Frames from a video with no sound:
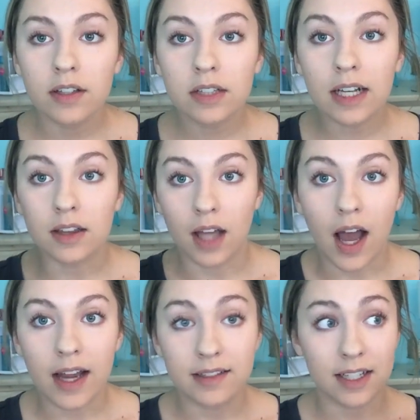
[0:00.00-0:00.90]

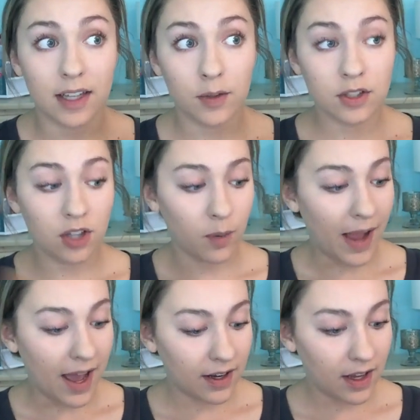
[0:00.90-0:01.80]
lines, like they were so
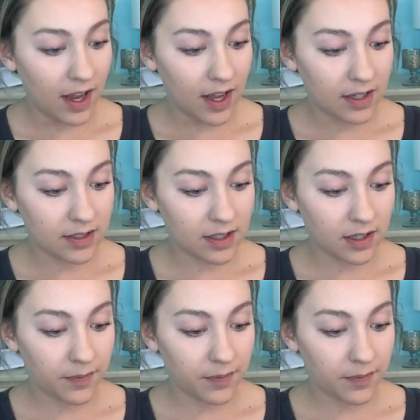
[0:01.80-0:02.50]
bad. And